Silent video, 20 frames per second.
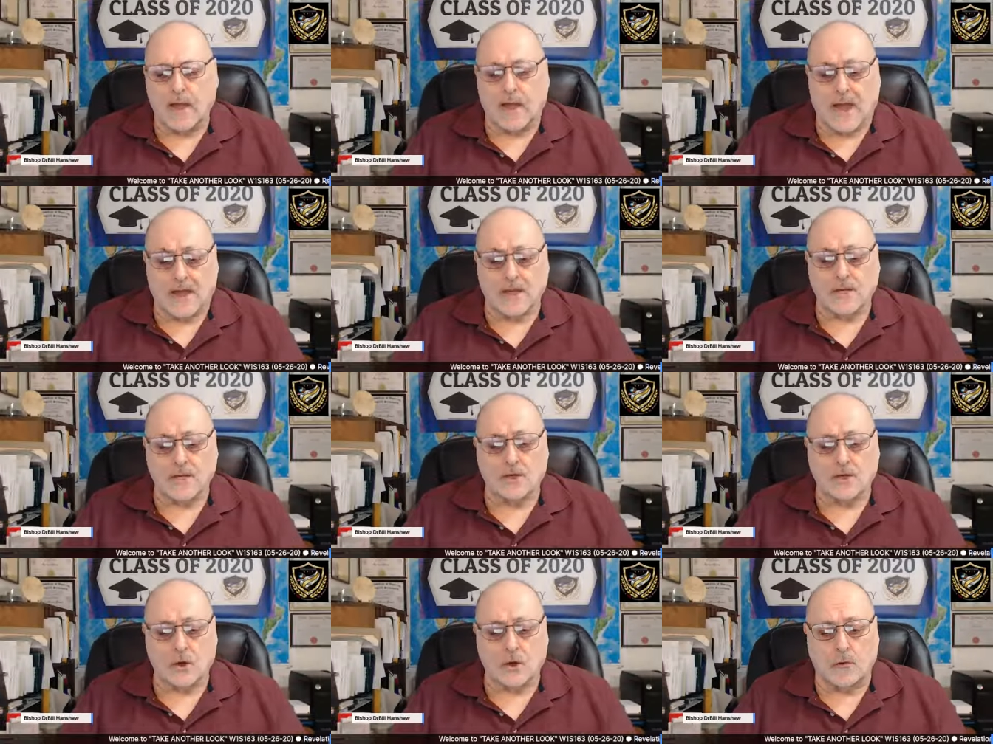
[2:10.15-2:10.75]

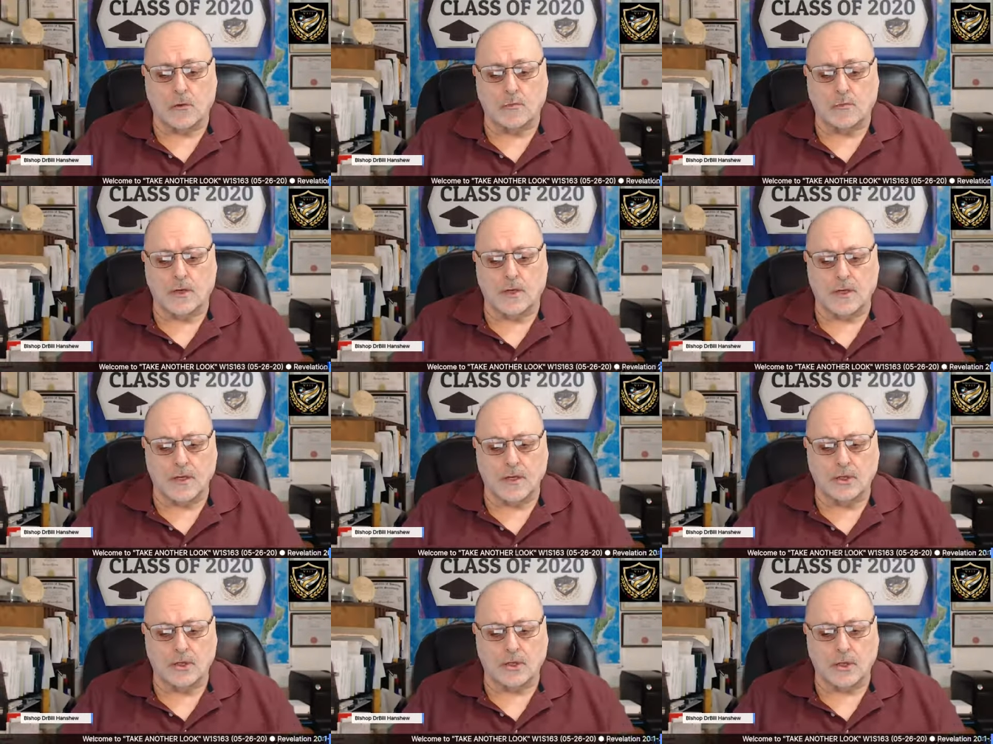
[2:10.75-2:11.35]
has shown me, and
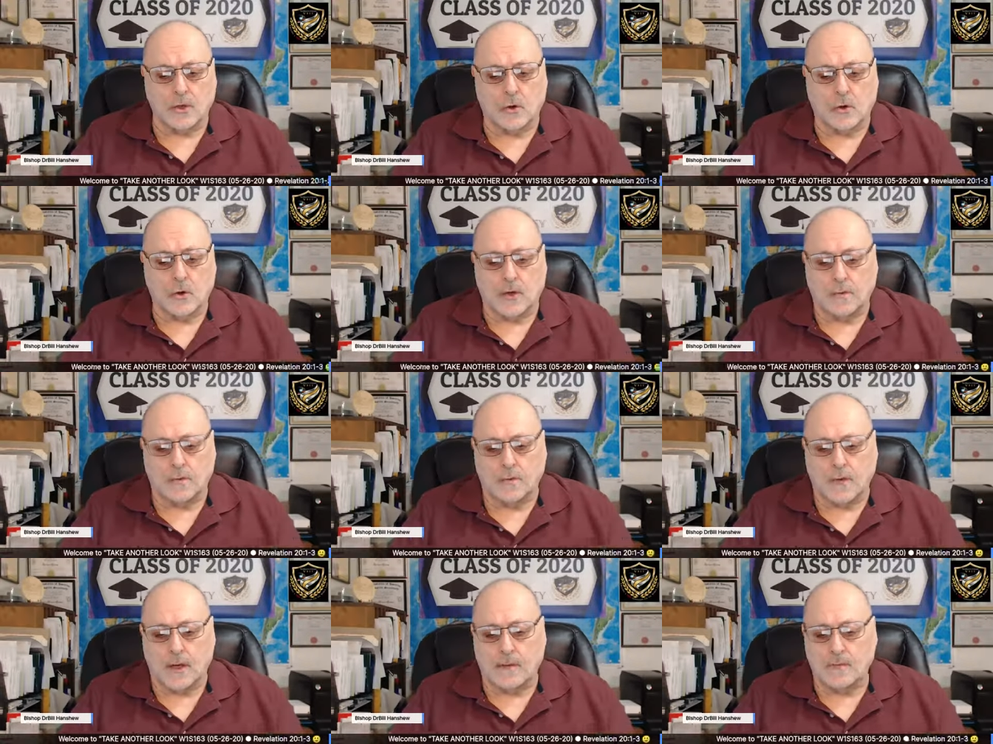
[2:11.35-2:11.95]
is
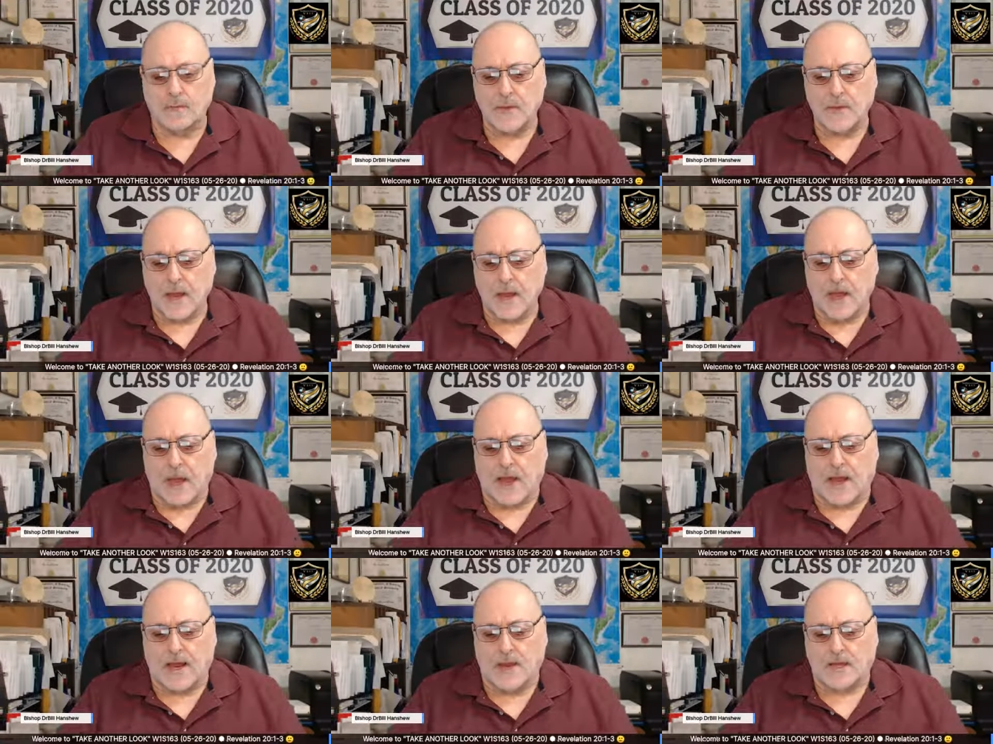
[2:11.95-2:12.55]
showing me
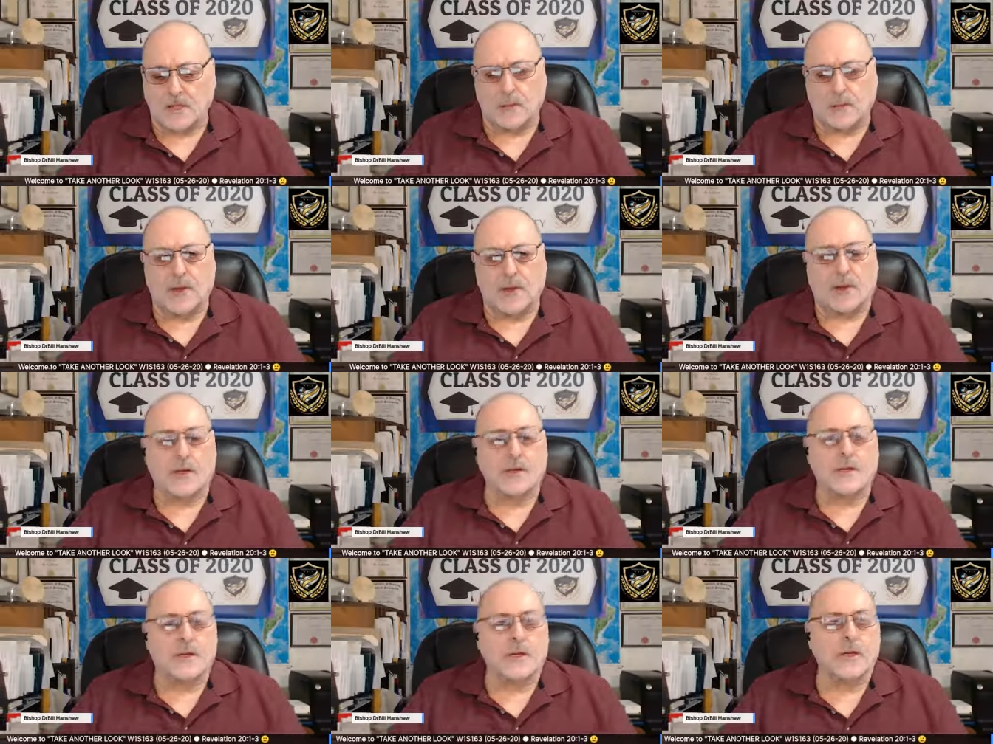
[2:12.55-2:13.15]
as we
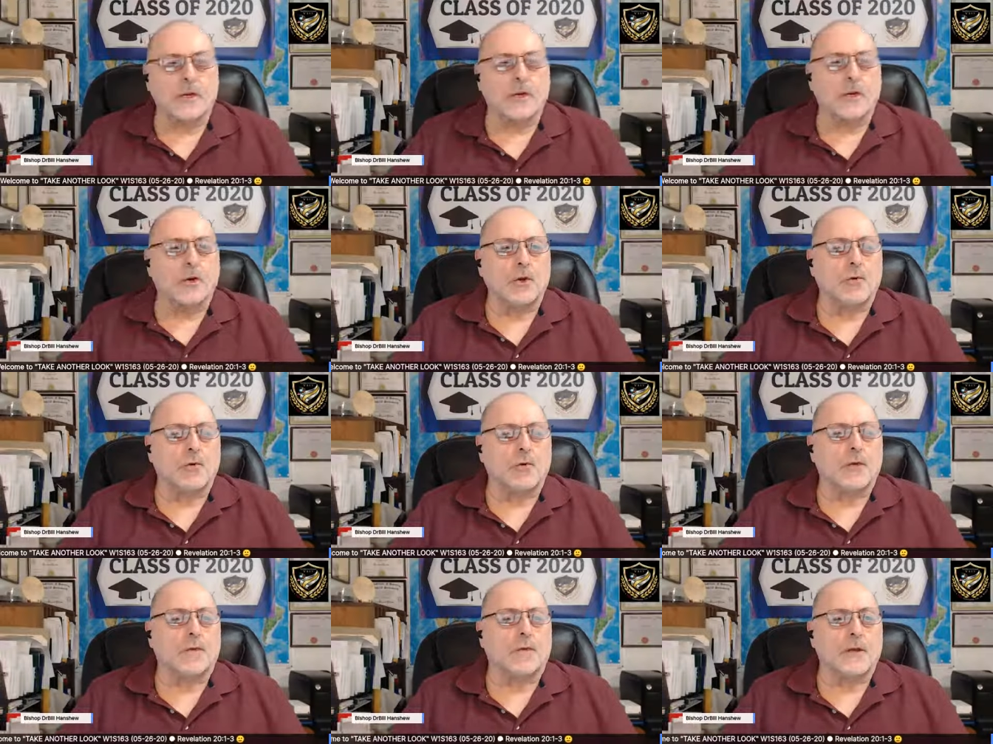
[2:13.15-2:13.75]

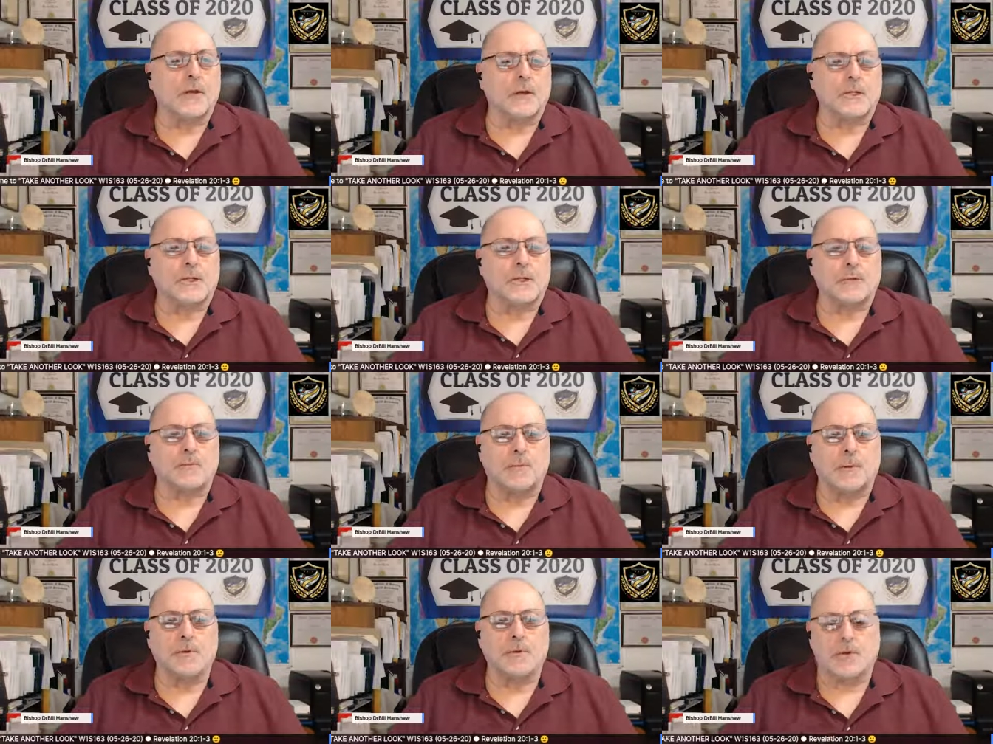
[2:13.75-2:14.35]
continue this
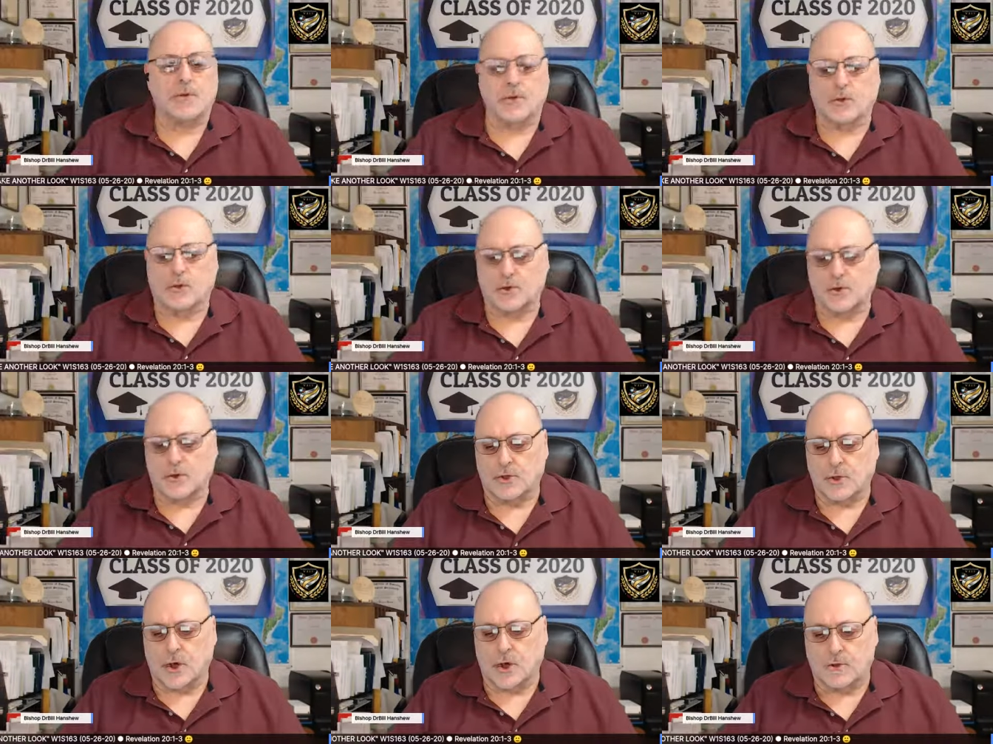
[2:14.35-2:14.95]
spiritual
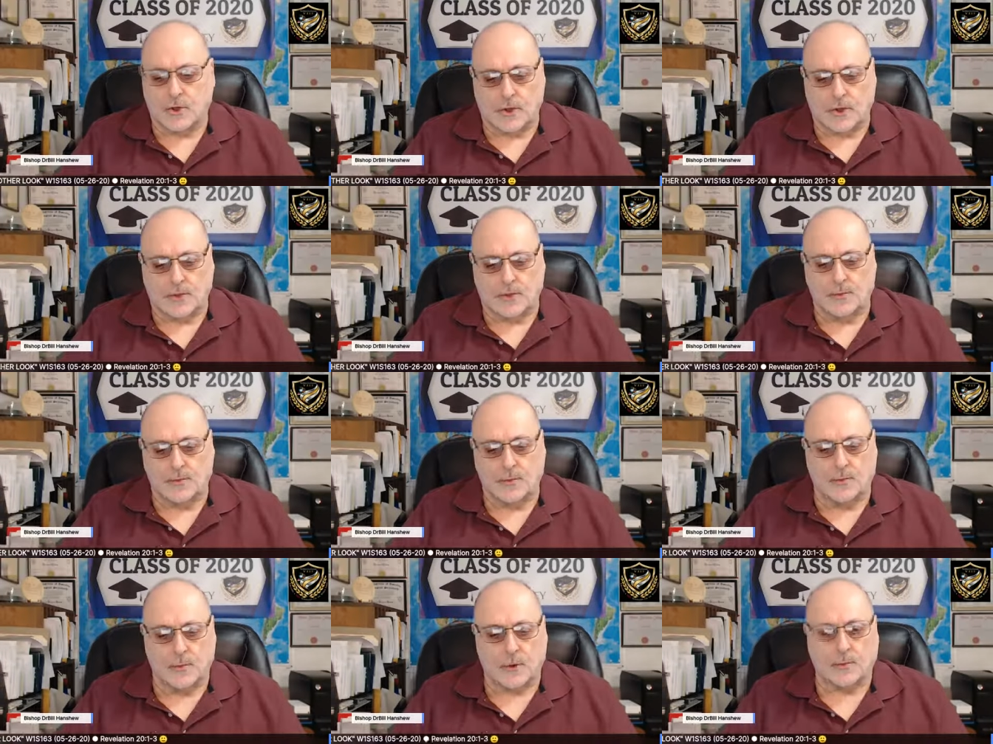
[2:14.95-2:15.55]
journey
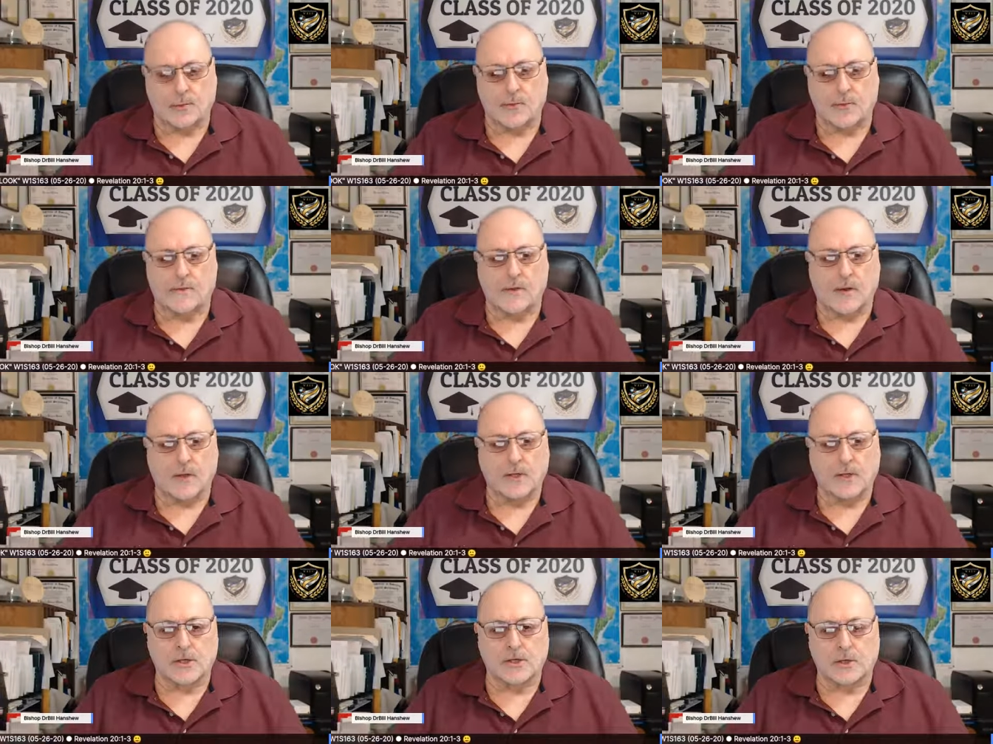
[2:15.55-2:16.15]
through the book of
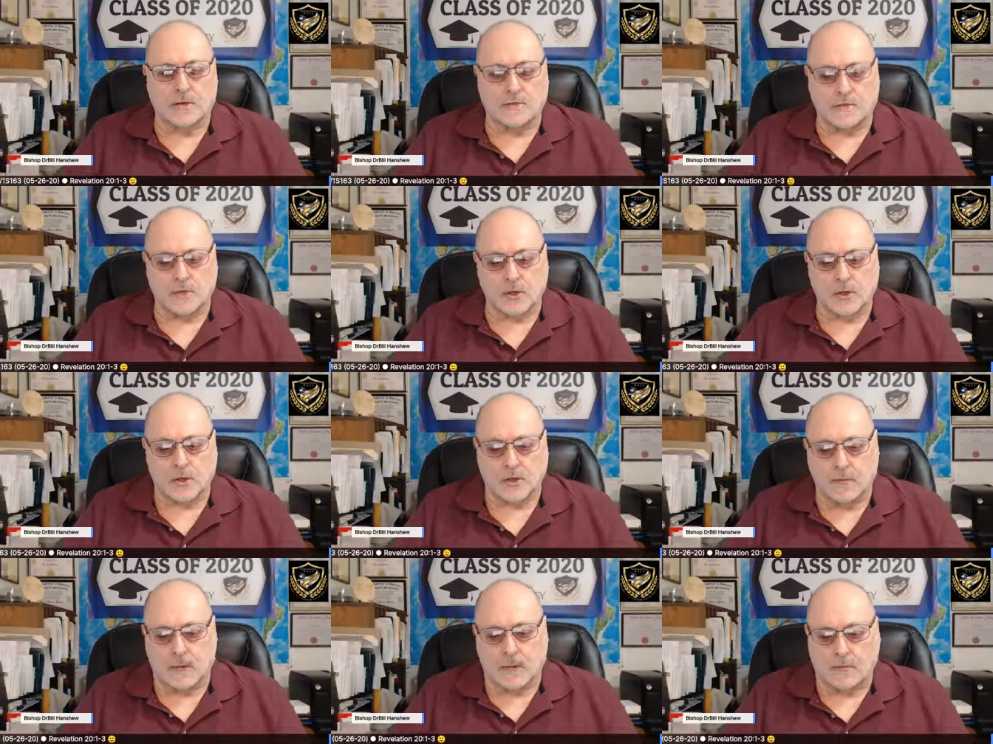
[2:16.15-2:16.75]
Revelation,
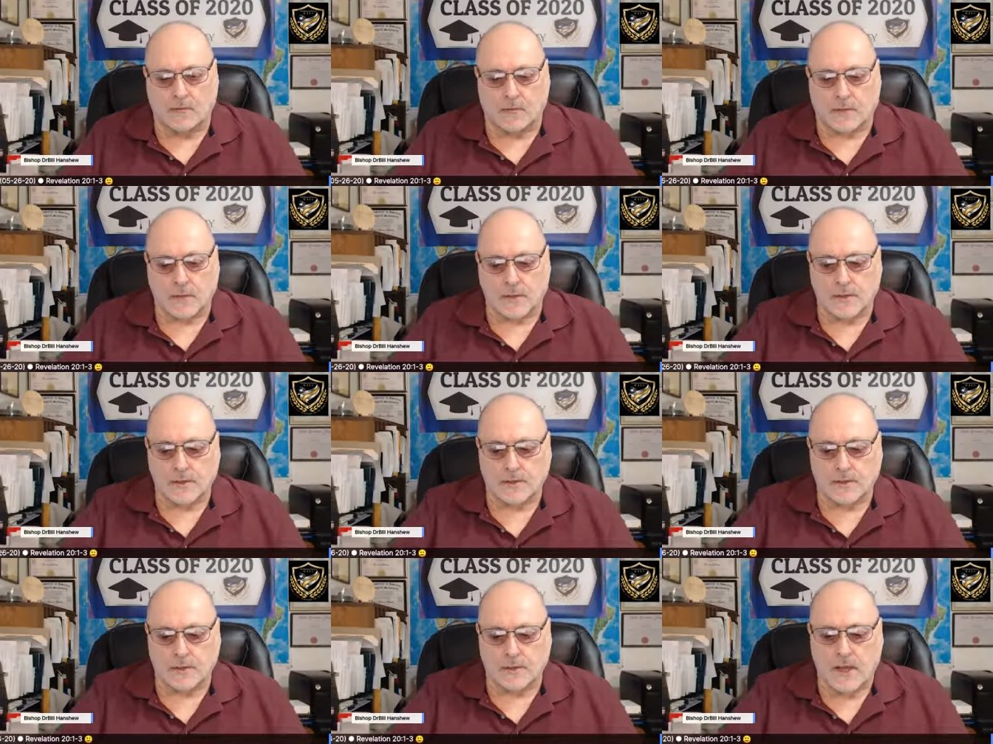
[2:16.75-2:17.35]
verse by
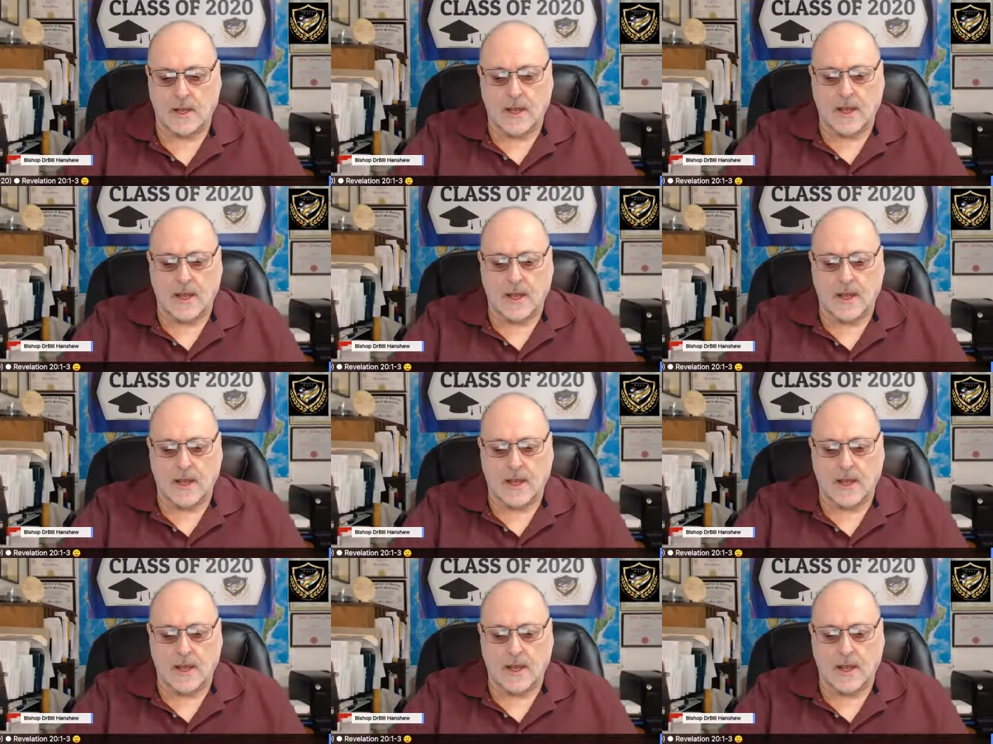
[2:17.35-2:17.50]
verse.